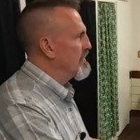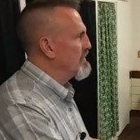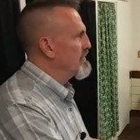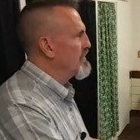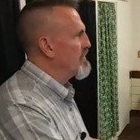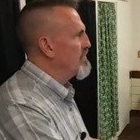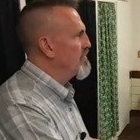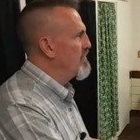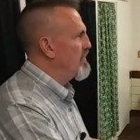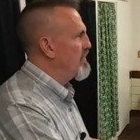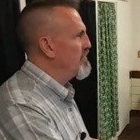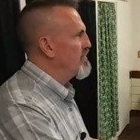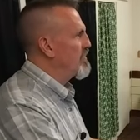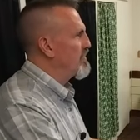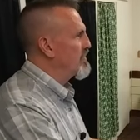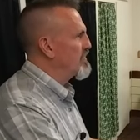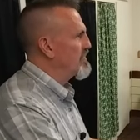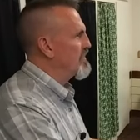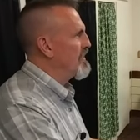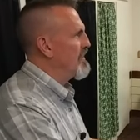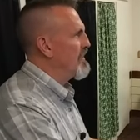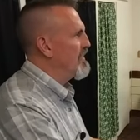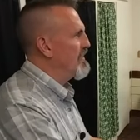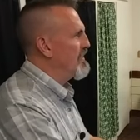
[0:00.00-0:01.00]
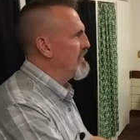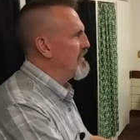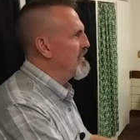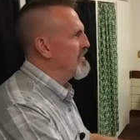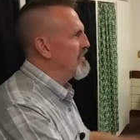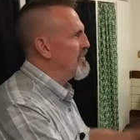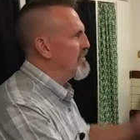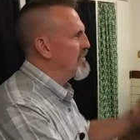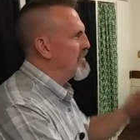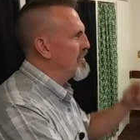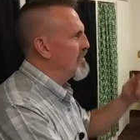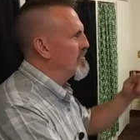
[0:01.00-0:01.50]
some people say that
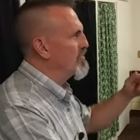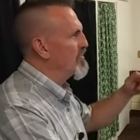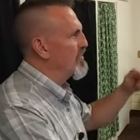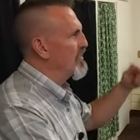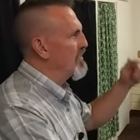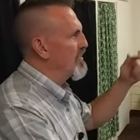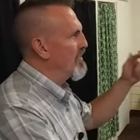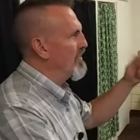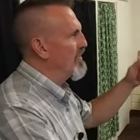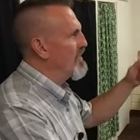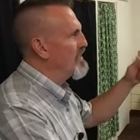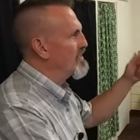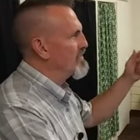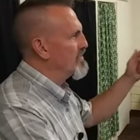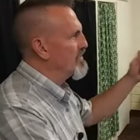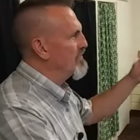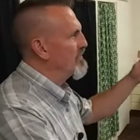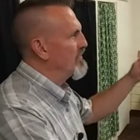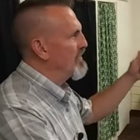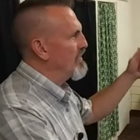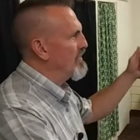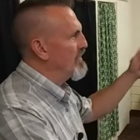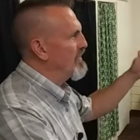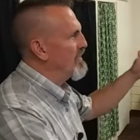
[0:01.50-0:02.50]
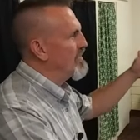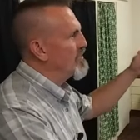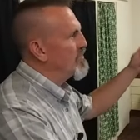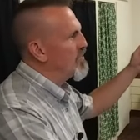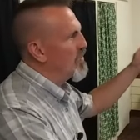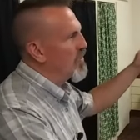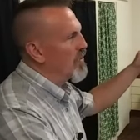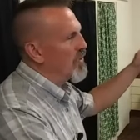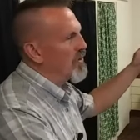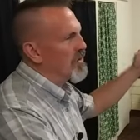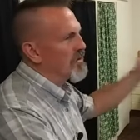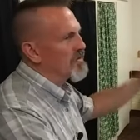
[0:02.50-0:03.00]
you can progressively get
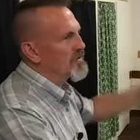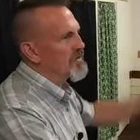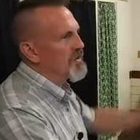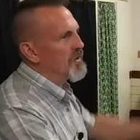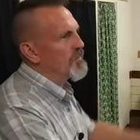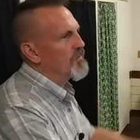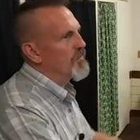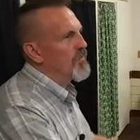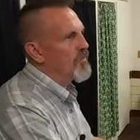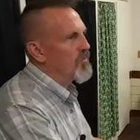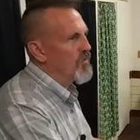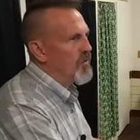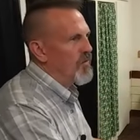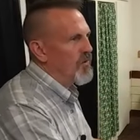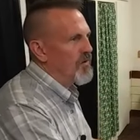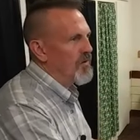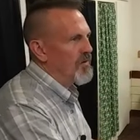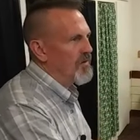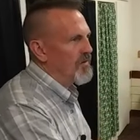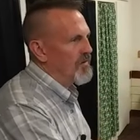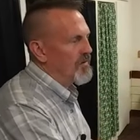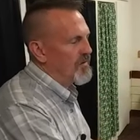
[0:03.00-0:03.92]
more acceptable.